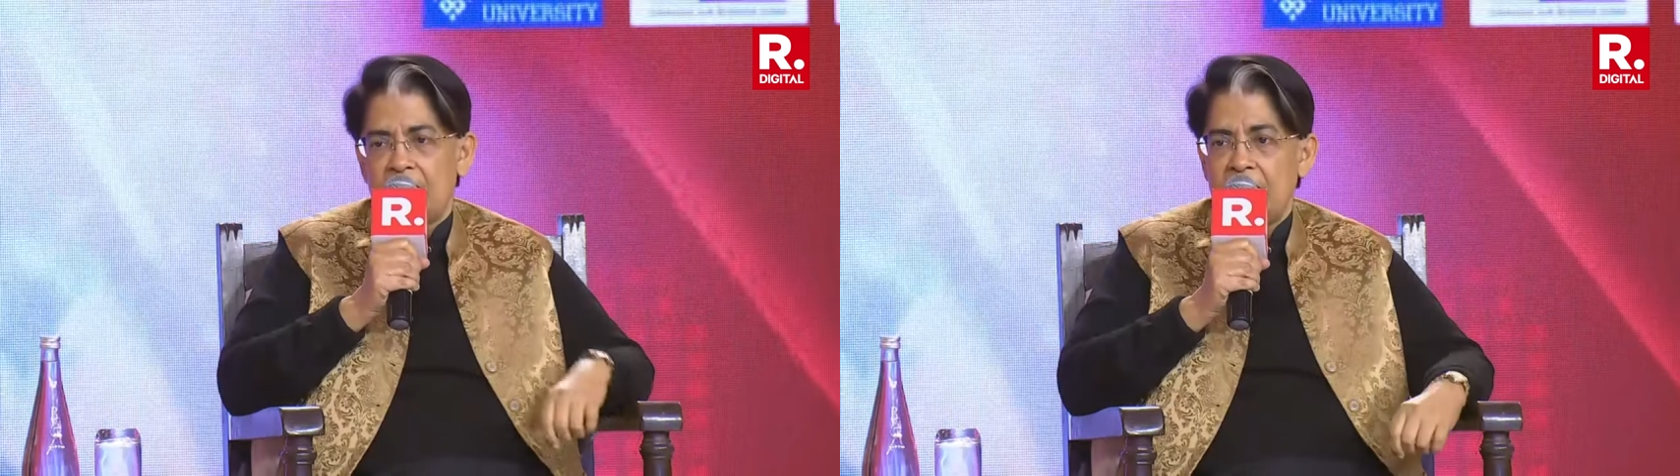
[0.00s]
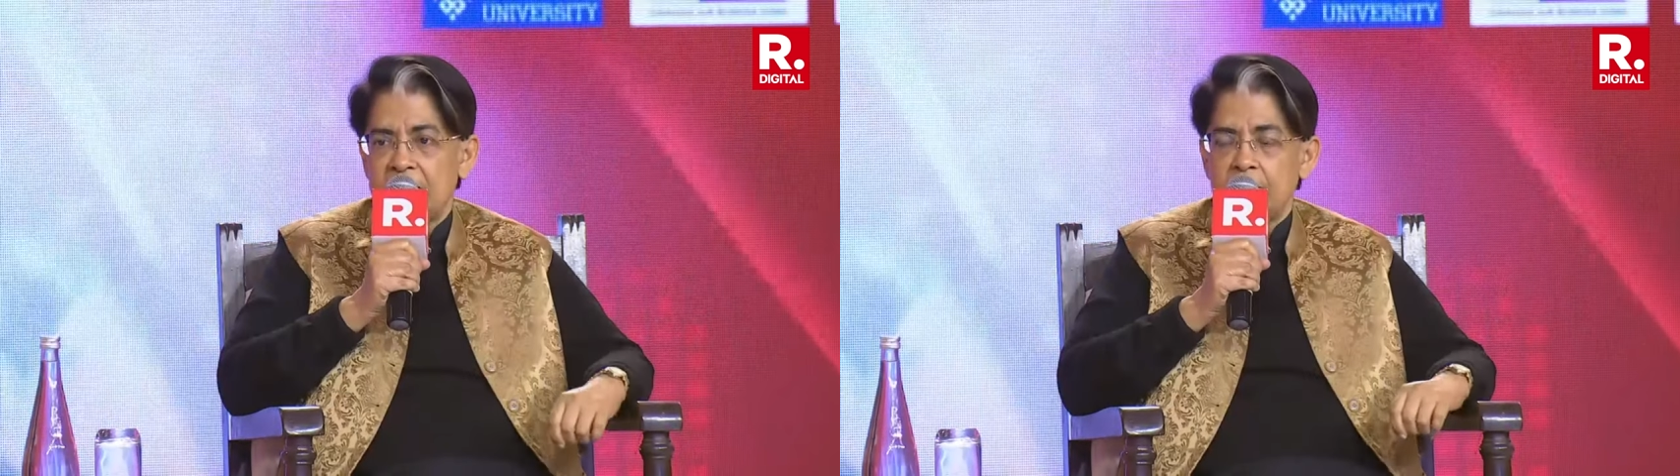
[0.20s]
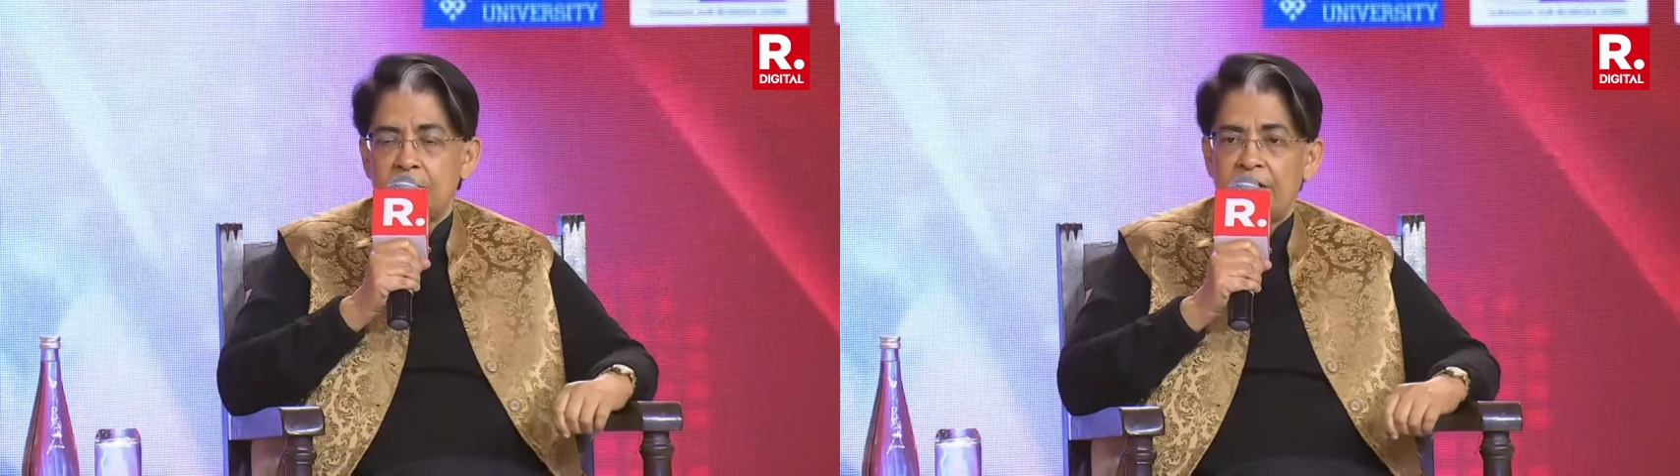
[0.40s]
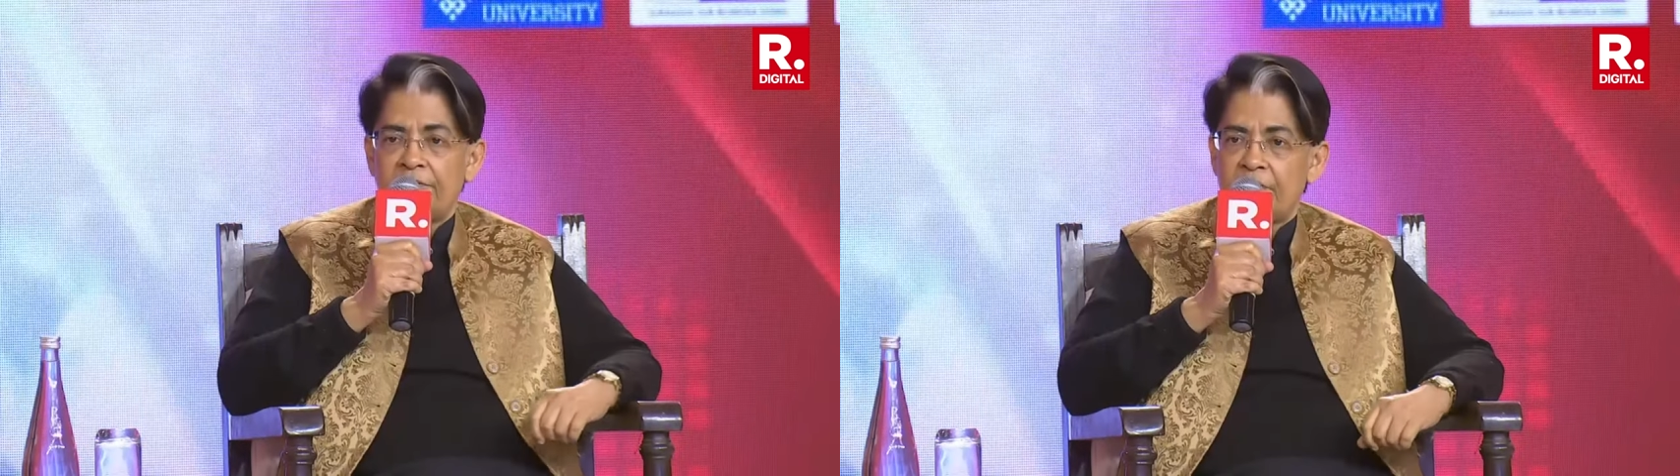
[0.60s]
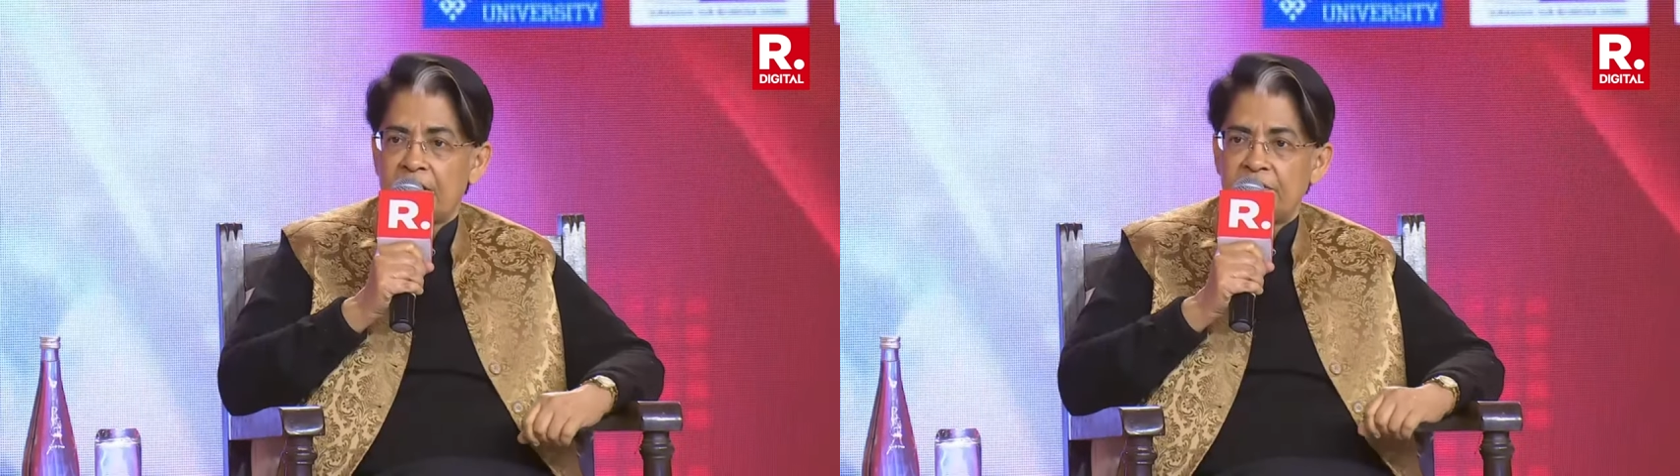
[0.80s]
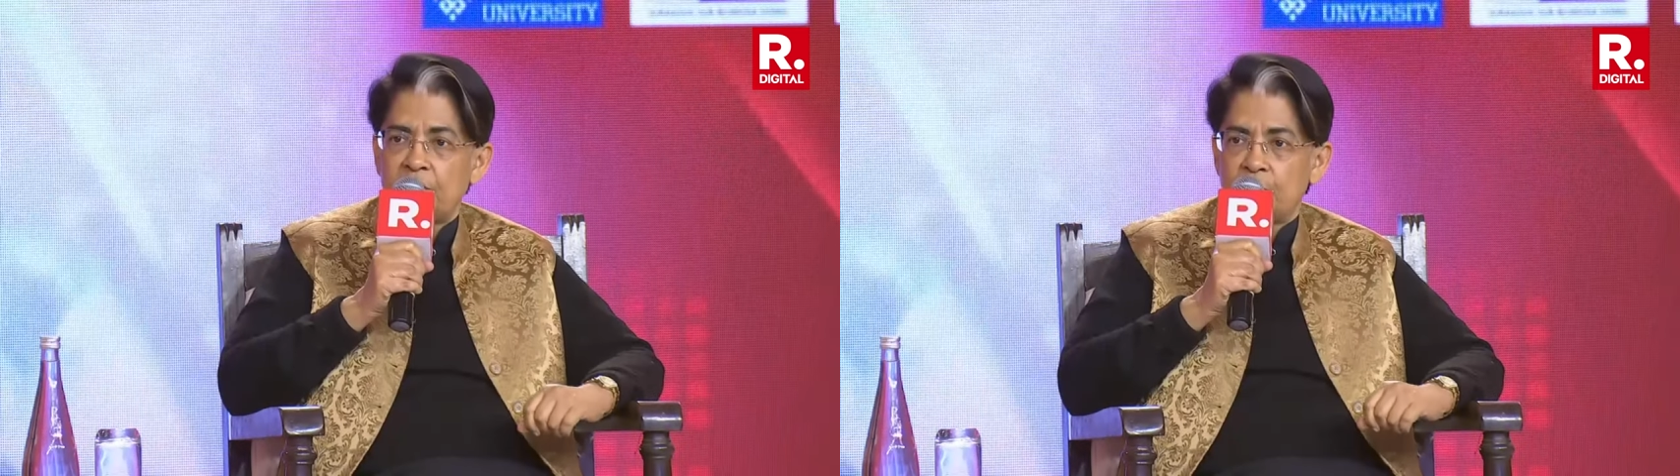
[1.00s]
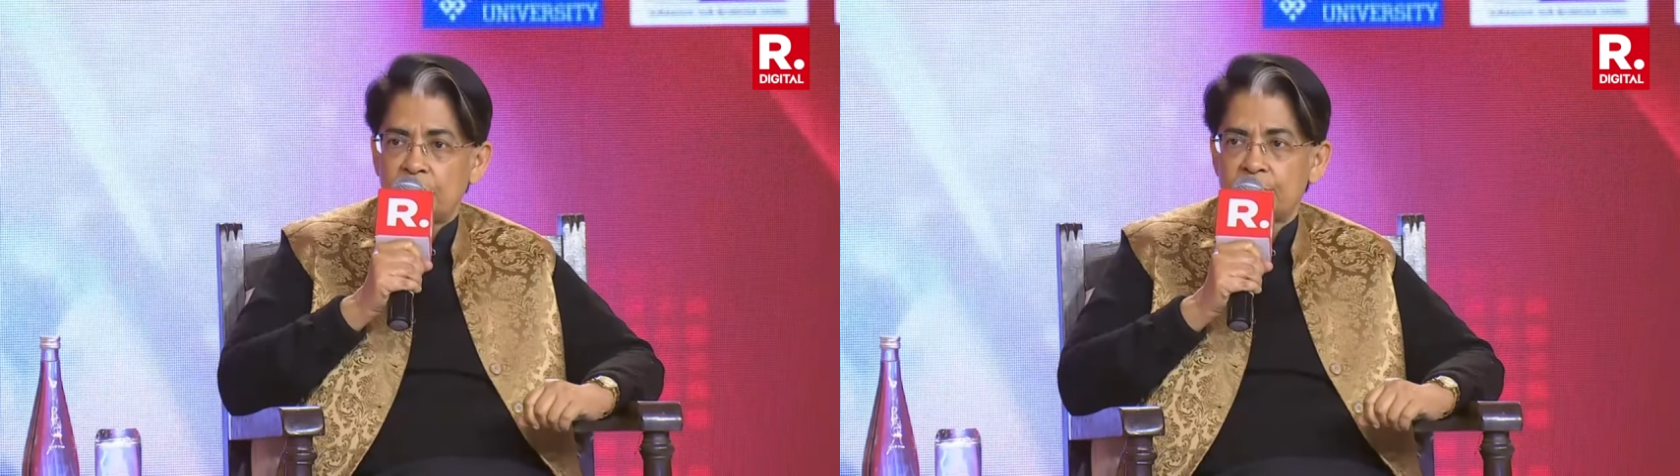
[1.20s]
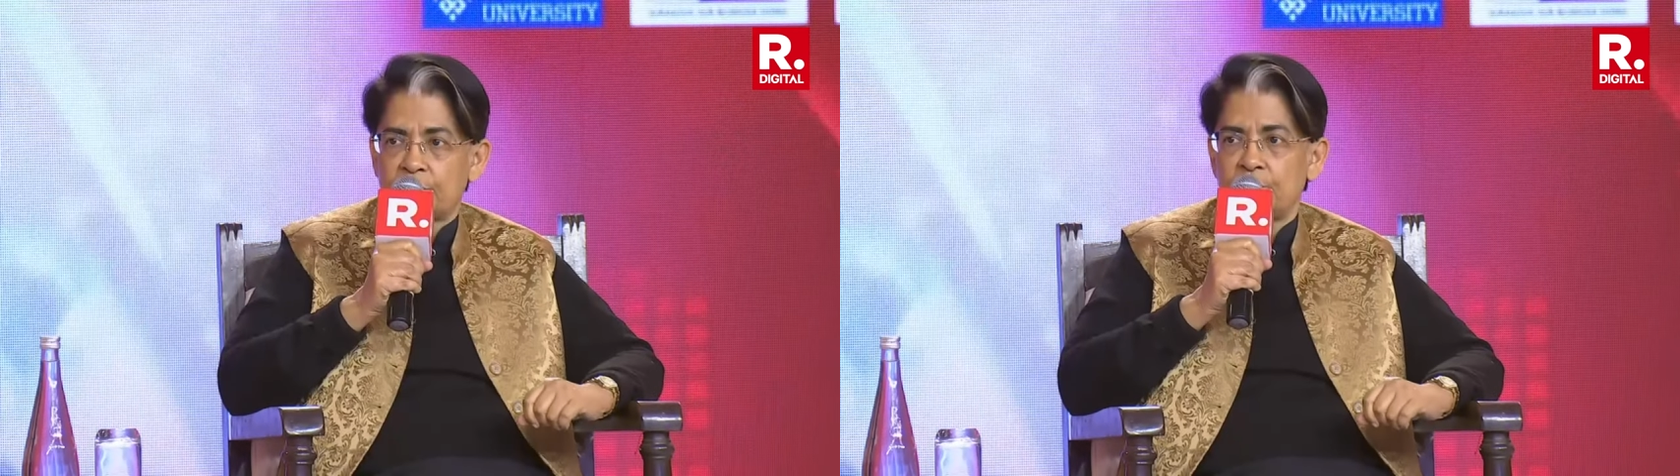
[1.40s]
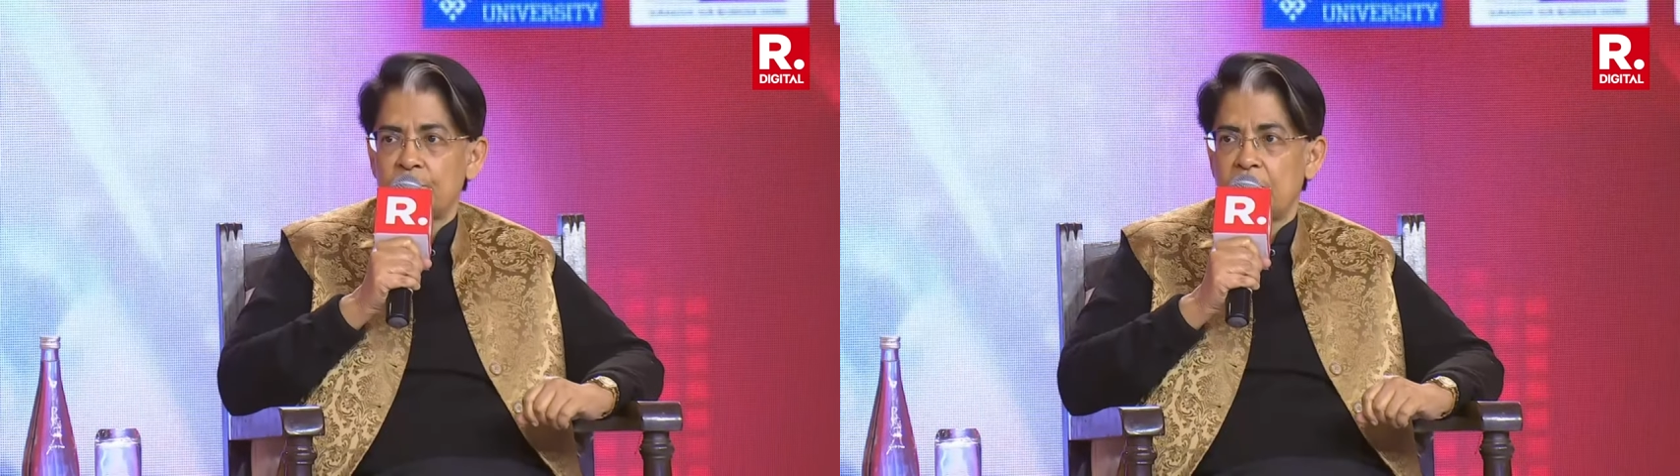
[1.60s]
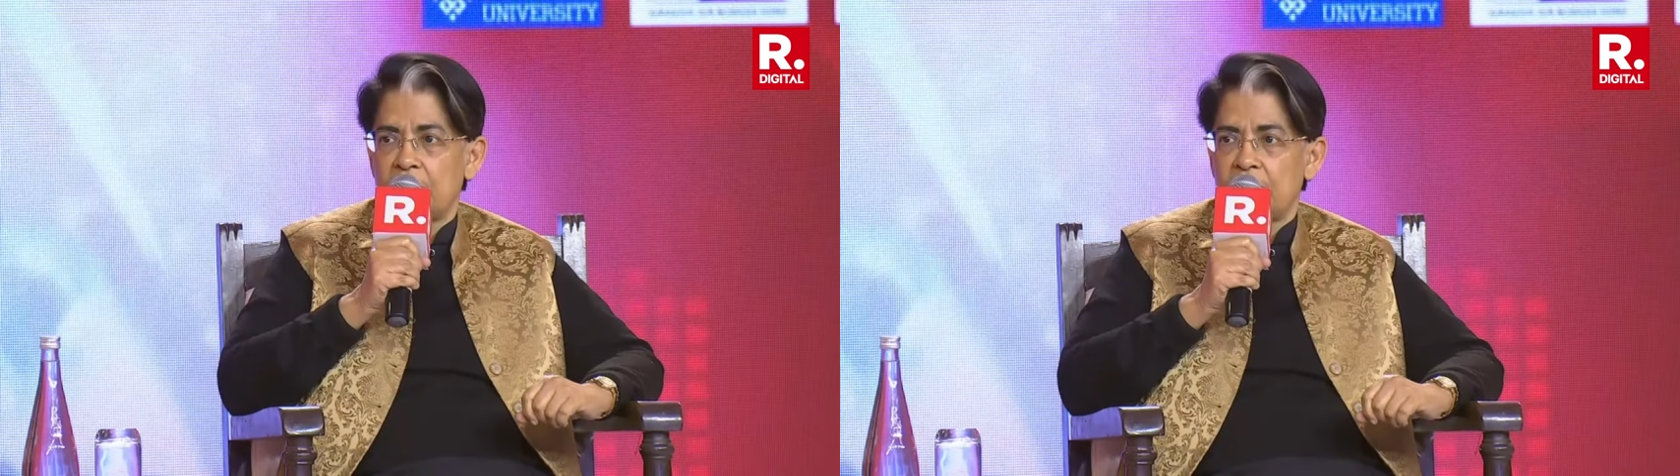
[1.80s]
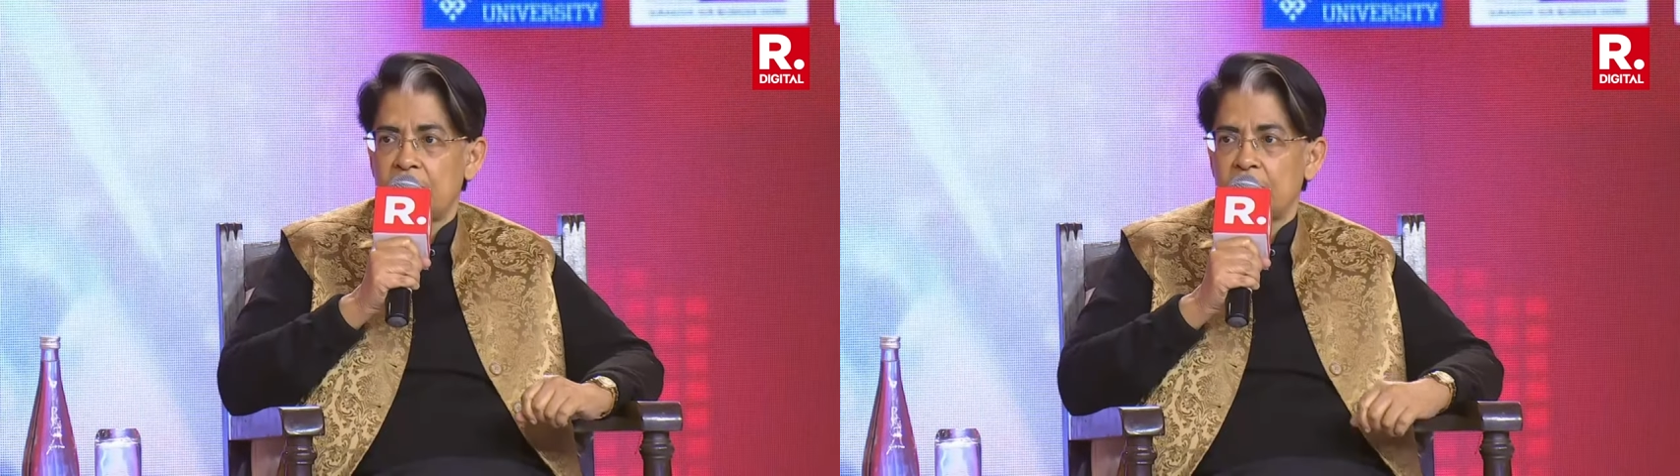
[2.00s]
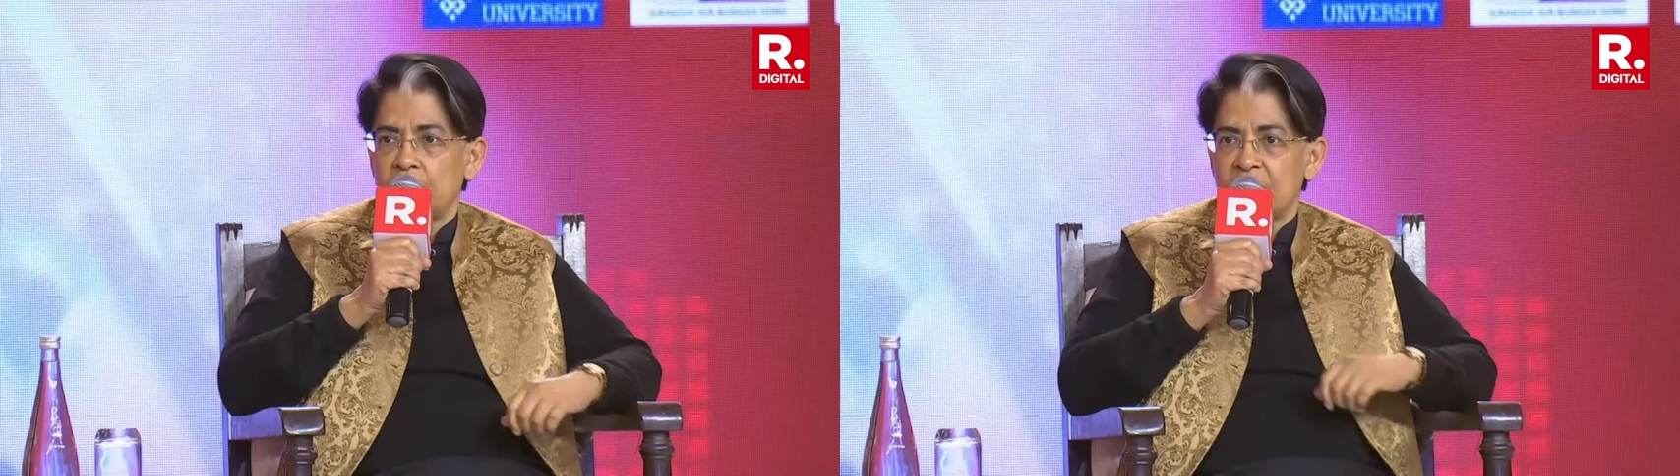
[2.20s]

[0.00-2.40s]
And my father also uh,